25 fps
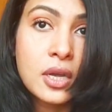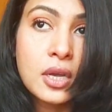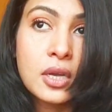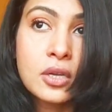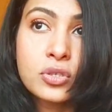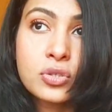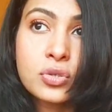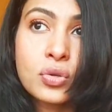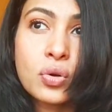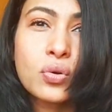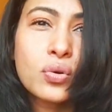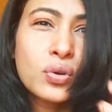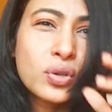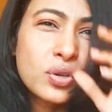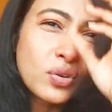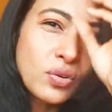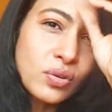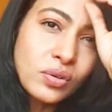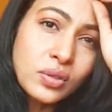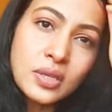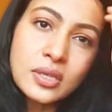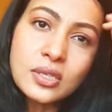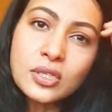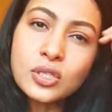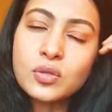So
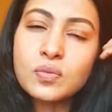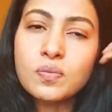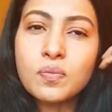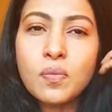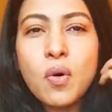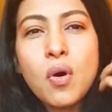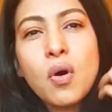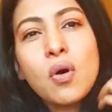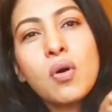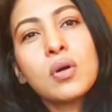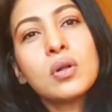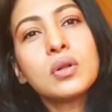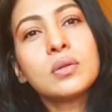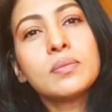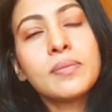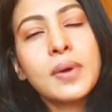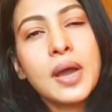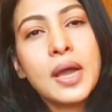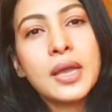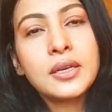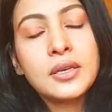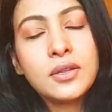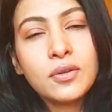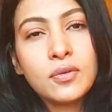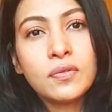these small
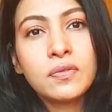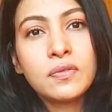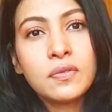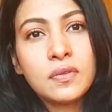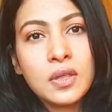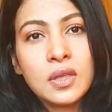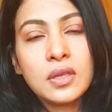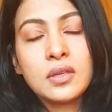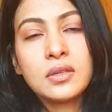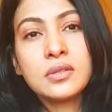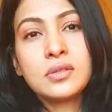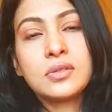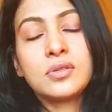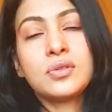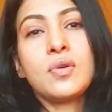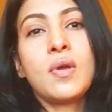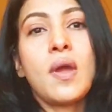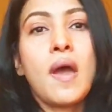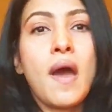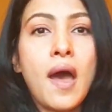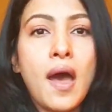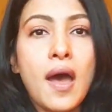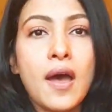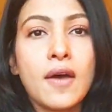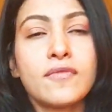minute things, you
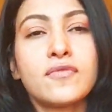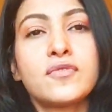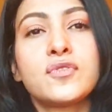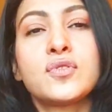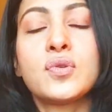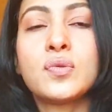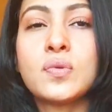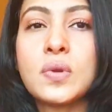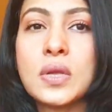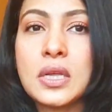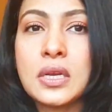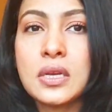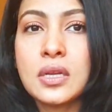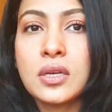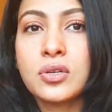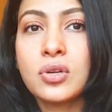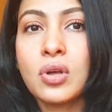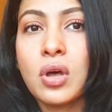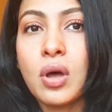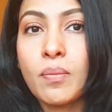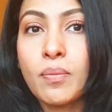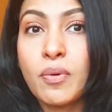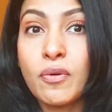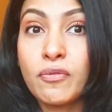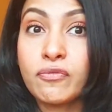have to read it
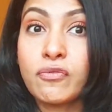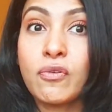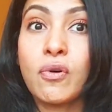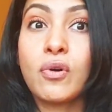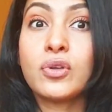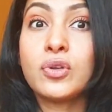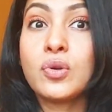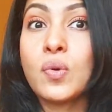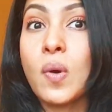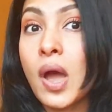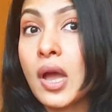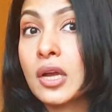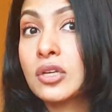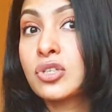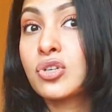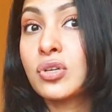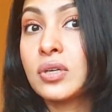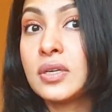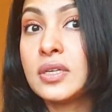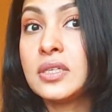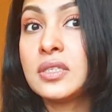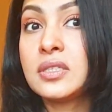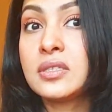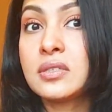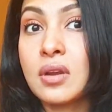before you
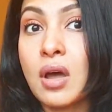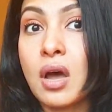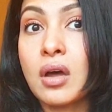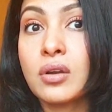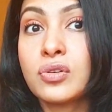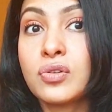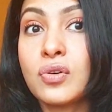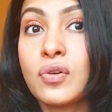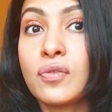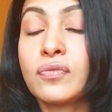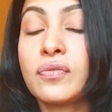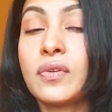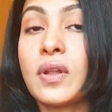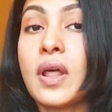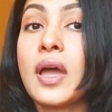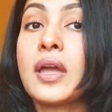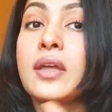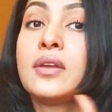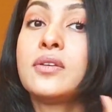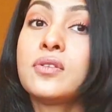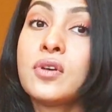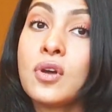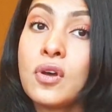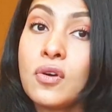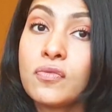actually start your
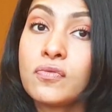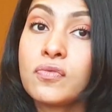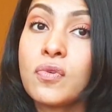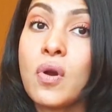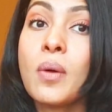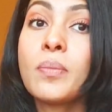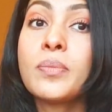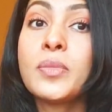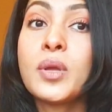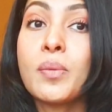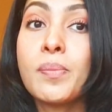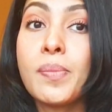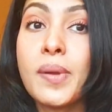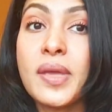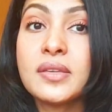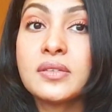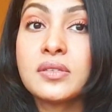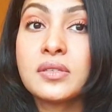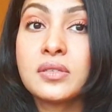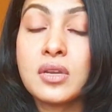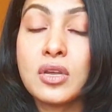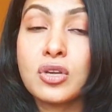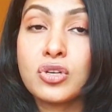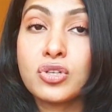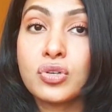flight from your base
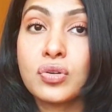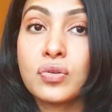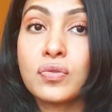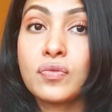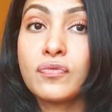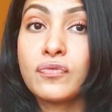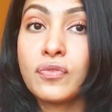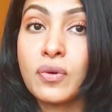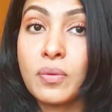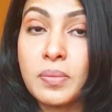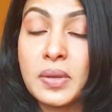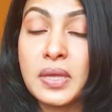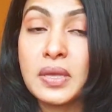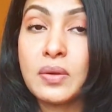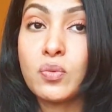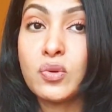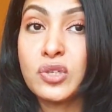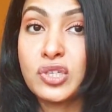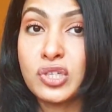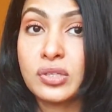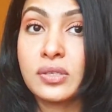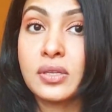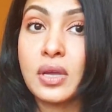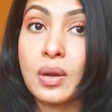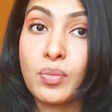station, for me, which
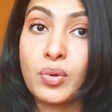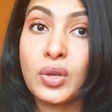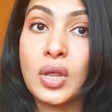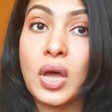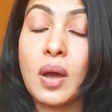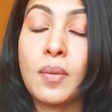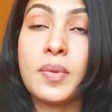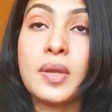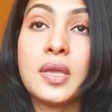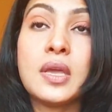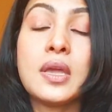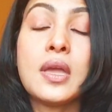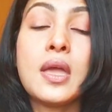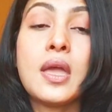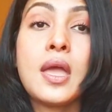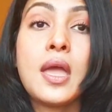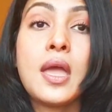is Abu Dhabi,